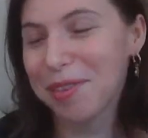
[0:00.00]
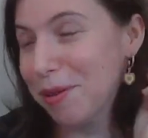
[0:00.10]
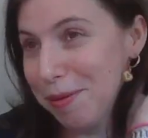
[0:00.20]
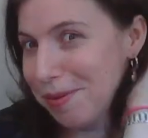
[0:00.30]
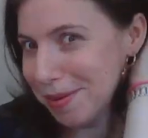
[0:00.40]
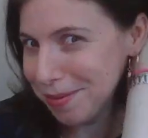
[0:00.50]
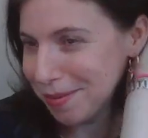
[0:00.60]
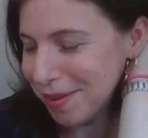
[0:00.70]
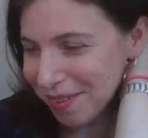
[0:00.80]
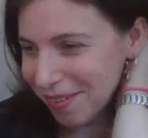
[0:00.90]
oh,
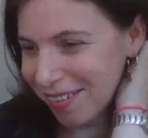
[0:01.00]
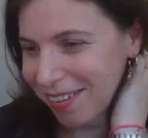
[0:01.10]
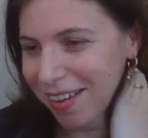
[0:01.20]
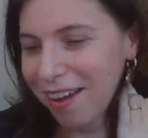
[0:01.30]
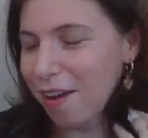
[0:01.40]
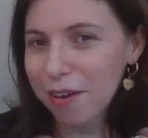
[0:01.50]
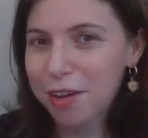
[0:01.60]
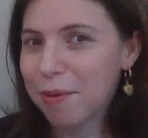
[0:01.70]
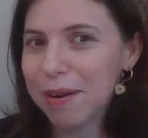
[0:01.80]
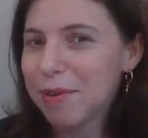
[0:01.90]
no. Oh,
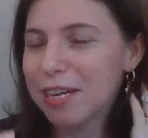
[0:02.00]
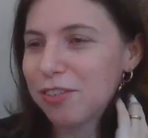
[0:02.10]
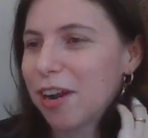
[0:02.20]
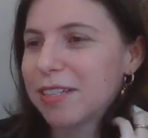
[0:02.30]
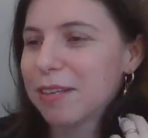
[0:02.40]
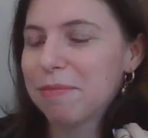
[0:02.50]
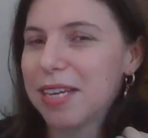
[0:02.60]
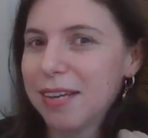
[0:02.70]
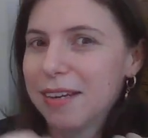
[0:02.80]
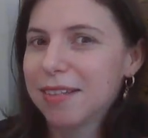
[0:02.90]
you wanted me to draw
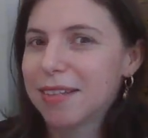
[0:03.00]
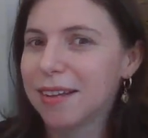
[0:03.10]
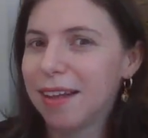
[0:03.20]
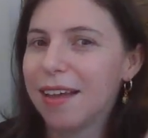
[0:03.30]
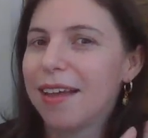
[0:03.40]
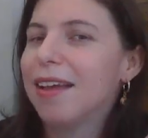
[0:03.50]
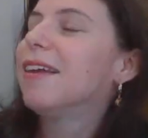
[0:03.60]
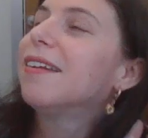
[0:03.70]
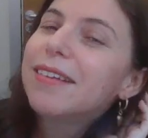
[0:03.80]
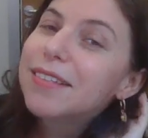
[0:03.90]
something? Here's a
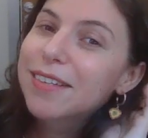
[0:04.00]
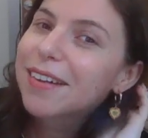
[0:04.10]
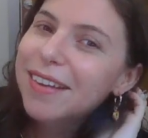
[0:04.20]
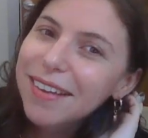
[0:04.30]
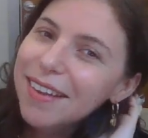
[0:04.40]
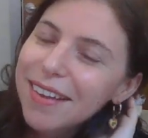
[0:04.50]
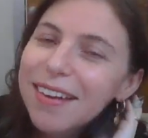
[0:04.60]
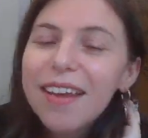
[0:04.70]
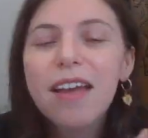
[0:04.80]
line. It's crooked.